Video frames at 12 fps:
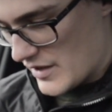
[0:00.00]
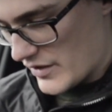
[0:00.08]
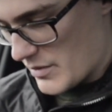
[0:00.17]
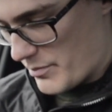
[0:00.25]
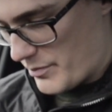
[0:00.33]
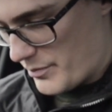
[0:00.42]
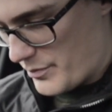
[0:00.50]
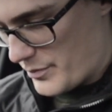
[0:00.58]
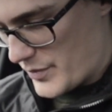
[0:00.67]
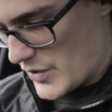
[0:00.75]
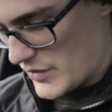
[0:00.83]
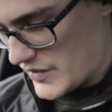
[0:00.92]
I'm going
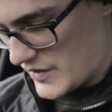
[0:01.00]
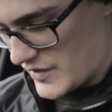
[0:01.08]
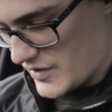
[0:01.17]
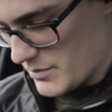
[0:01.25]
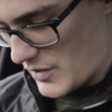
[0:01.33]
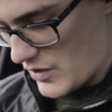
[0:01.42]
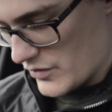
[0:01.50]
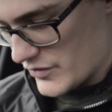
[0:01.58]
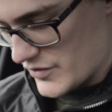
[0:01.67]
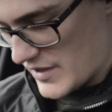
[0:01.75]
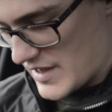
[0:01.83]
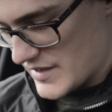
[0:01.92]
to boost some
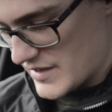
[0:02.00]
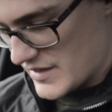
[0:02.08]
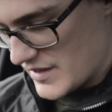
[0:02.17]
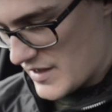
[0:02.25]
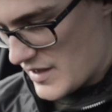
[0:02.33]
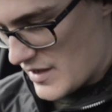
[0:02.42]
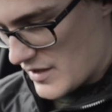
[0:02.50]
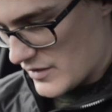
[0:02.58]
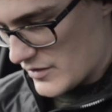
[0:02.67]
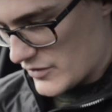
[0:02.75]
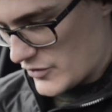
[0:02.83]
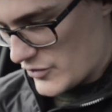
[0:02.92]
contrast.
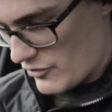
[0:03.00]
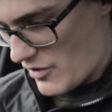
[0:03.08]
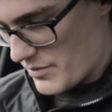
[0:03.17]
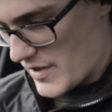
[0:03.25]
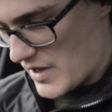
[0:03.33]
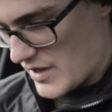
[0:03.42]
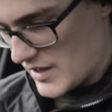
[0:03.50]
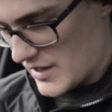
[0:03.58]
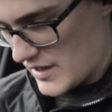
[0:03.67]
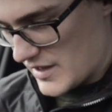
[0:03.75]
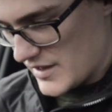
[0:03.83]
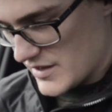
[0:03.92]
I'm going to drop the
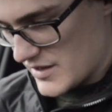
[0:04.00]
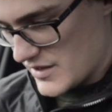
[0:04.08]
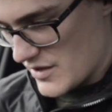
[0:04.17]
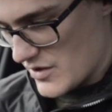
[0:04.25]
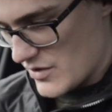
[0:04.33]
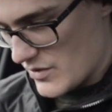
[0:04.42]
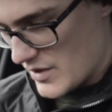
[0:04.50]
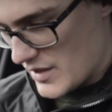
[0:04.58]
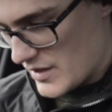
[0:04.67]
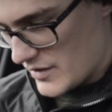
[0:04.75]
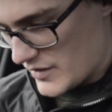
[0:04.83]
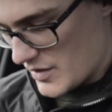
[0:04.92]
highlights so
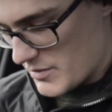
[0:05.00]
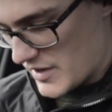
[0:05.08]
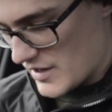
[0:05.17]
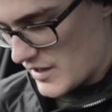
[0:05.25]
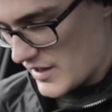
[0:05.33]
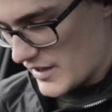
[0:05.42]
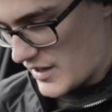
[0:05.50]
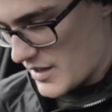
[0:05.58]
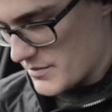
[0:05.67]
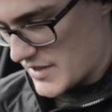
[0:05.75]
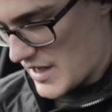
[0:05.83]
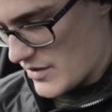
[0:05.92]
some of the light
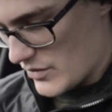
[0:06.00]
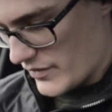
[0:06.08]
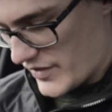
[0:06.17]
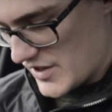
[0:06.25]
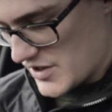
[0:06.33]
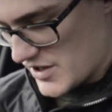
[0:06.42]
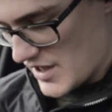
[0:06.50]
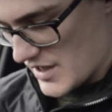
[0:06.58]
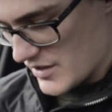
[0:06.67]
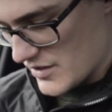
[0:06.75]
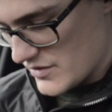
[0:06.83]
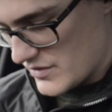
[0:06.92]
comes out of the
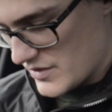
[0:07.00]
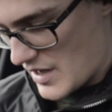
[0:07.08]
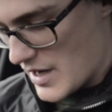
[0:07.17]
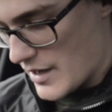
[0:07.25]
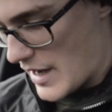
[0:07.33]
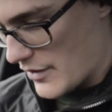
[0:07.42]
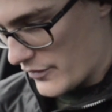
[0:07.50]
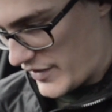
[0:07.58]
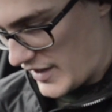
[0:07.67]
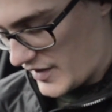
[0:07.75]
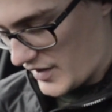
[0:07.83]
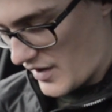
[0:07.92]
shadows, out of
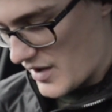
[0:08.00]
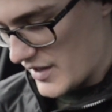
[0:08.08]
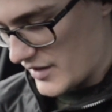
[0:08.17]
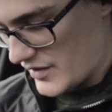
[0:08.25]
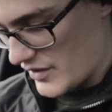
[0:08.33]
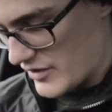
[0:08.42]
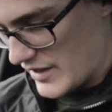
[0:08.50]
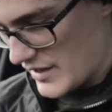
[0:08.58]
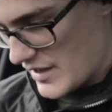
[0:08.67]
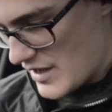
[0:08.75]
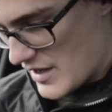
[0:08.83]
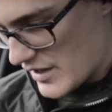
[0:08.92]
the sky, sorry.
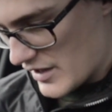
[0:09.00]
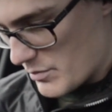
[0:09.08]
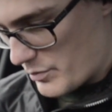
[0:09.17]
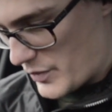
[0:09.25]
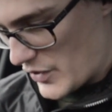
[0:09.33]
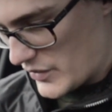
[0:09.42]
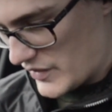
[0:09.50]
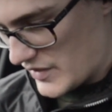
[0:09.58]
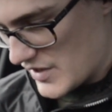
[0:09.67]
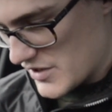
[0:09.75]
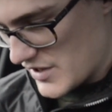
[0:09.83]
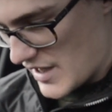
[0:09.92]
I'm going to
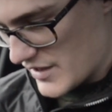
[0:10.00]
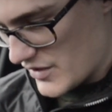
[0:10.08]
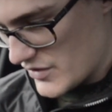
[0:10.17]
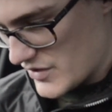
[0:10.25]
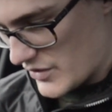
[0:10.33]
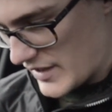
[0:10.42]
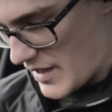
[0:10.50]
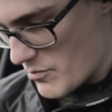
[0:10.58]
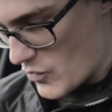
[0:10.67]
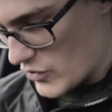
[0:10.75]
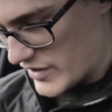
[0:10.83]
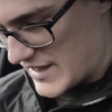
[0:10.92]
boost the shadows so I get
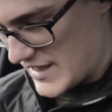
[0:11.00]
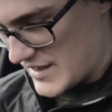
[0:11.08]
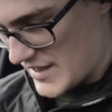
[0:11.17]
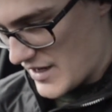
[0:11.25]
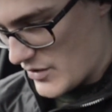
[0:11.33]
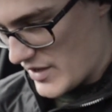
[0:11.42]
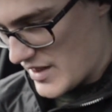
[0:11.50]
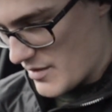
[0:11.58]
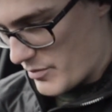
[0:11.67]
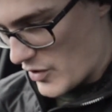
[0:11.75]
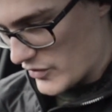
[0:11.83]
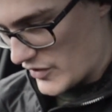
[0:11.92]
more detail in
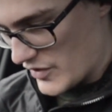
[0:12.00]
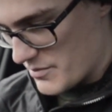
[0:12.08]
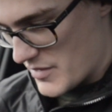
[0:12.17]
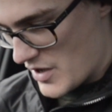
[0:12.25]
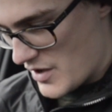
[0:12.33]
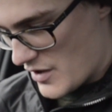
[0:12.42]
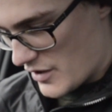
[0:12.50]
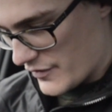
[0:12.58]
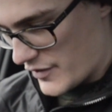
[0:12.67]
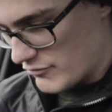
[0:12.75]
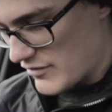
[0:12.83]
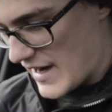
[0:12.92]
the bottom
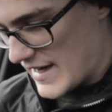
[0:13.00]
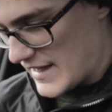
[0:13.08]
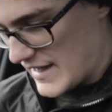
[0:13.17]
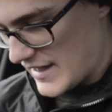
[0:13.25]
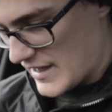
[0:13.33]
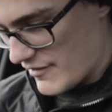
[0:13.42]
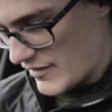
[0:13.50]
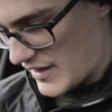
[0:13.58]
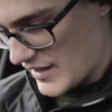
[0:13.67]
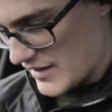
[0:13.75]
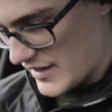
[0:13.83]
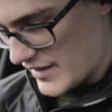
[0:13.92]
of the railing and
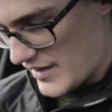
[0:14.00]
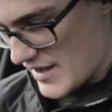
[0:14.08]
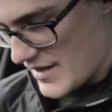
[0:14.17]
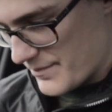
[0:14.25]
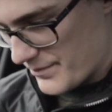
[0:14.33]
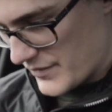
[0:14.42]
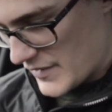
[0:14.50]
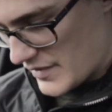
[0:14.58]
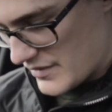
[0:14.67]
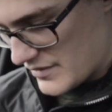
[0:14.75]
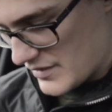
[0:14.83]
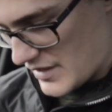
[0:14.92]
everything like that.
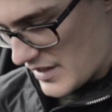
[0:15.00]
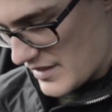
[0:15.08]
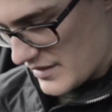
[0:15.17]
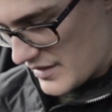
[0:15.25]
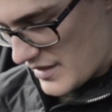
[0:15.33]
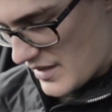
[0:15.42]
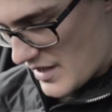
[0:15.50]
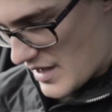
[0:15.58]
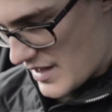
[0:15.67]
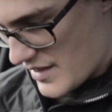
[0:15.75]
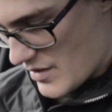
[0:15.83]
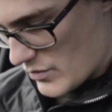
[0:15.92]
Okay,
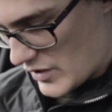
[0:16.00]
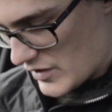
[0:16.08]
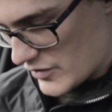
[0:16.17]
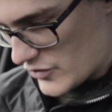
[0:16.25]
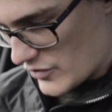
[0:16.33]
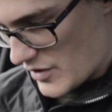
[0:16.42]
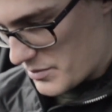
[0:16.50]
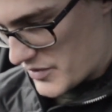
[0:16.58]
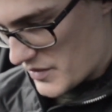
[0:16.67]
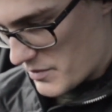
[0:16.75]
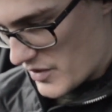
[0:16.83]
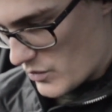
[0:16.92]
and then we're going to drop
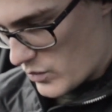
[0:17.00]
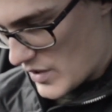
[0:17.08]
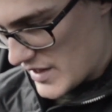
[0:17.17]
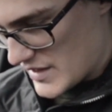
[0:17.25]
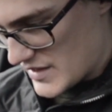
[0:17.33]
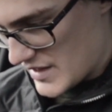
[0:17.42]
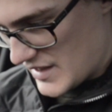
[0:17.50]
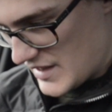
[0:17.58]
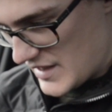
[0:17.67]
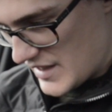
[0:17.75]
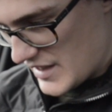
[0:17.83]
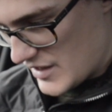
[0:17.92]
some of the whites a
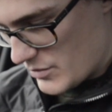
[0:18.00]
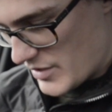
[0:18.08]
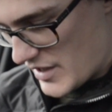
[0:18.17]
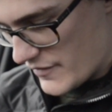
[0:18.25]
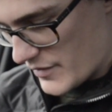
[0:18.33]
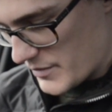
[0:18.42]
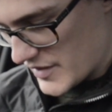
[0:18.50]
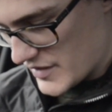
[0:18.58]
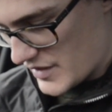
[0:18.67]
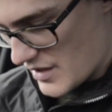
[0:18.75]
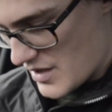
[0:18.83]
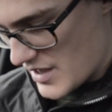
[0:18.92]
little bit from the
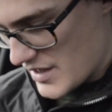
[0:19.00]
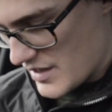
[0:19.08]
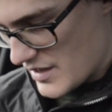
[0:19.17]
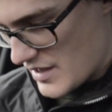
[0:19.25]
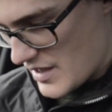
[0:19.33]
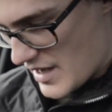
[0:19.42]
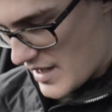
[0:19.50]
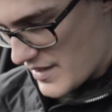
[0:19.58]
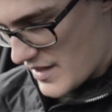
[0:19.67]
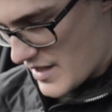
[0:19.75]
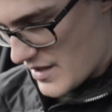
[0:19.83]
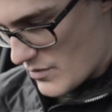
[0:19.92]
sky,
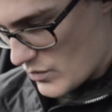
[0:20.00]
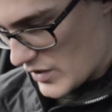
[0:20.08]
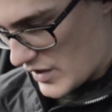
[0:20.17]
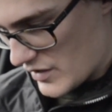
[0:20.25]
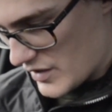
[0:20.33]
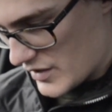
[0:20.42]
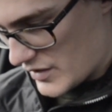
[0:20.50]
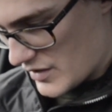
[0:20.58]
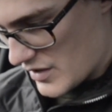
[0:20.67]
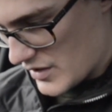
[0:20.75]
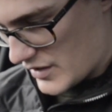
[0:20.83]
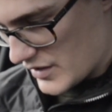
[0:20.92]
and then we're going to
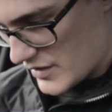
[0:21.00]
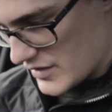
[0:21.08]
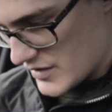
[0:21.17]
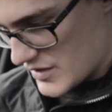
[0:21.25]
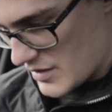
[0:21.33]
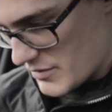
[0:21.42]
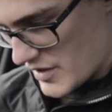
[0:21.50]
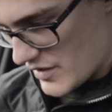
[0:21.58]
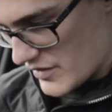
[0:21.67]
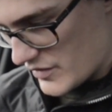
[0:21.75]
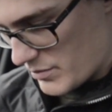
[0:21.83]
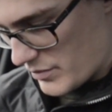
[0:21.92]
darken some of
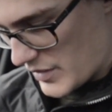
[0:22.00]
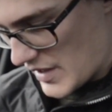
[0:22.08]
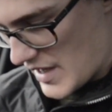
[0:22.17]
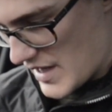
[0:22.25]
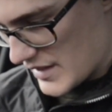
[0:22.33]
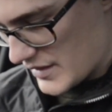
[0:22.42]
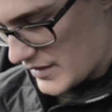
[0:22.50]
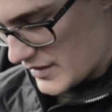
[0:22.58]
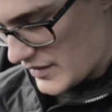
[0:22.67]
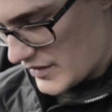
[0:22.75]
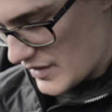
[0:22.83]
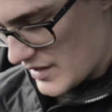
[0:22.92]
those
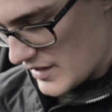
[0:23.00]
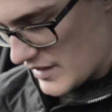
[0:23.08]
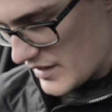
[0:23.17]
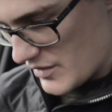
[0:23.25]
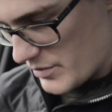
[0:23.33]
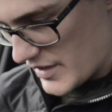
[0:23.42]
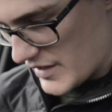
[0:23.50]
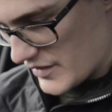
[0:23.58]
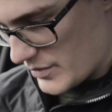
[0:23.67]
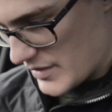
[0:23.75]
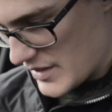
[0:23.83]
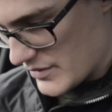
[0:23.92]
blacks a little bit
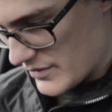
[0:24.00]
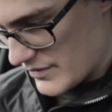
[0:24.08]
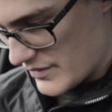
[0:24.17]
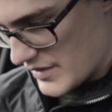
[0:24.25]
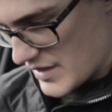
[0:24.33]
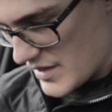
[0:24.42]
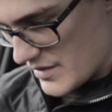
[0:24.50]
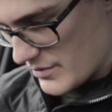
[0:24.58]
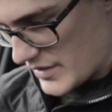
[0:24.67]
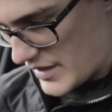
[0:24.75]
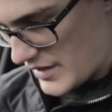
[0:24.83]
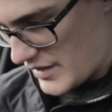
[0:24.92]
as well. There
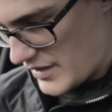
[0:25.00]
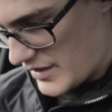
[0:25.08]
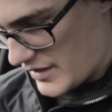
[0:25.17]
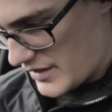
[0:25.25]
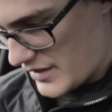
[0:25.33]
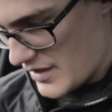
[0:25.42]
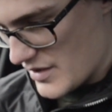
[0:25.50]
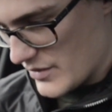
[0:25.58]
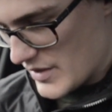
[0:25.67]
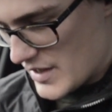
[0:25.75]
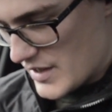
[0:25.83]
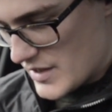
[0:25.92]
we
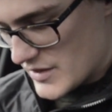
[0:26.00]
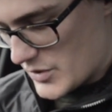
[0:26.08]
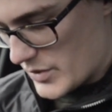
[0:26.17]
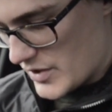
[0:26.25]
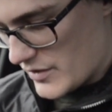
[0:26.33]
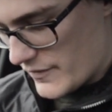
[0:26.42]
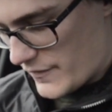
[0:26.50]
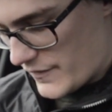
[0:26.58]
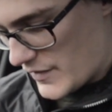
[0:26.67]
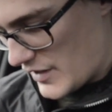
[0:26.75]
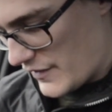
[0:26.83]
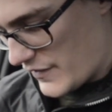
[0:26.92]
go. So we're not
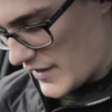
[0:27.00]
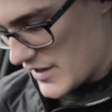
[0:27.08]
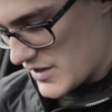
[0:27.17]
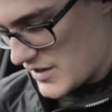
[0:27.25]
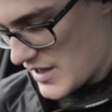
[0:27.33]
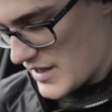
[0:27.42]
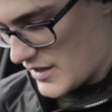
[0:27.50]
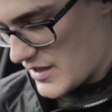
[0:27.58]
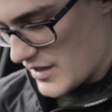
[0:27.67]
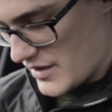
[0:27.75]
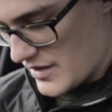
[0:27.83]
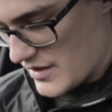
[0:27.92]
fully finished yet
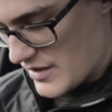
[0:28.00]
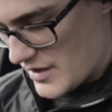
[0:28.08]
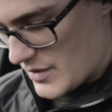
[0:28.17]
either.